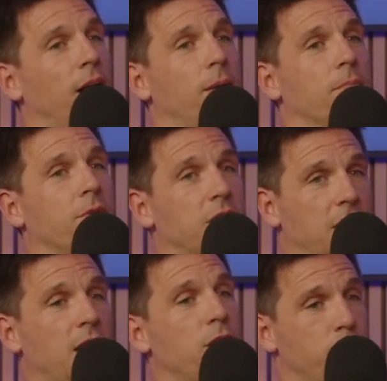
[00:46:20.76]

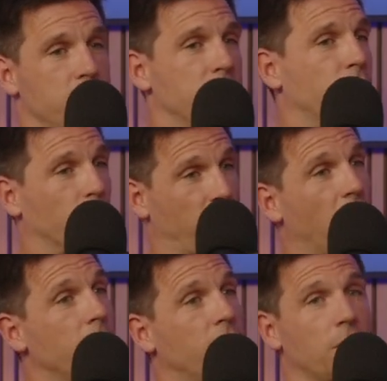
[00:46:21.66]
to get you through difficult
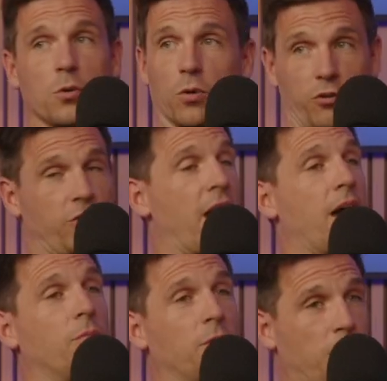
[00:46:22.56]
times that you want to
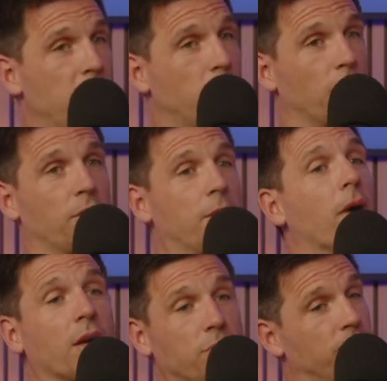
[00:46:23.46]
share with people
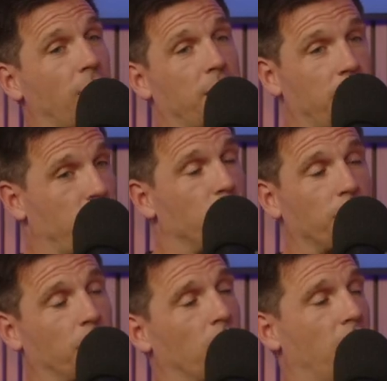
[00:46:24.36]
that might find it
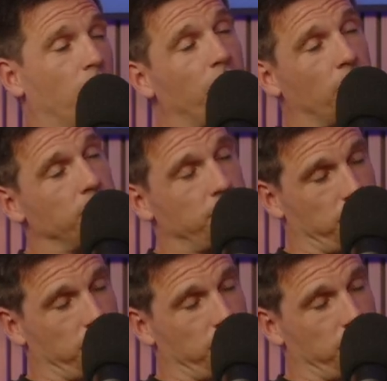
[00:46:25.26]
useful or helpful?